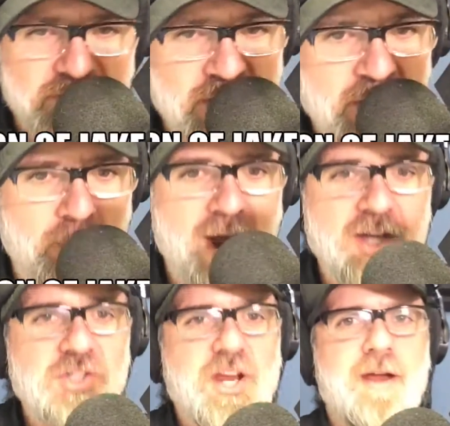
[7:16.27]
sitting in a
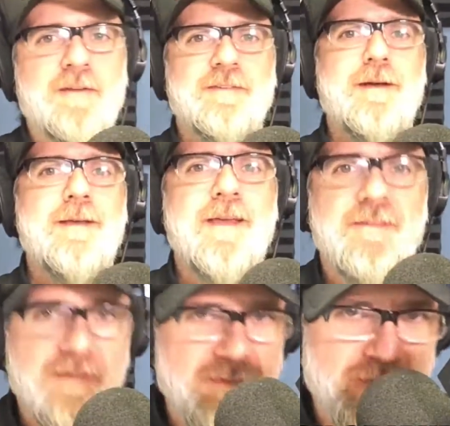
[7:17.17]
rocking chair,
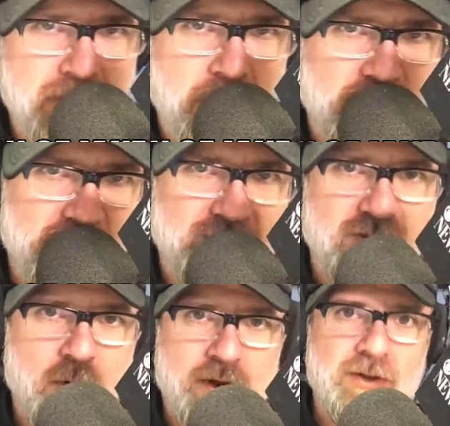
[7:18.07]
she's just going
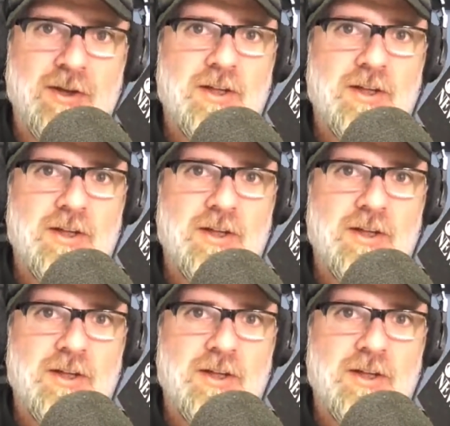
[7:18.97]
sewing,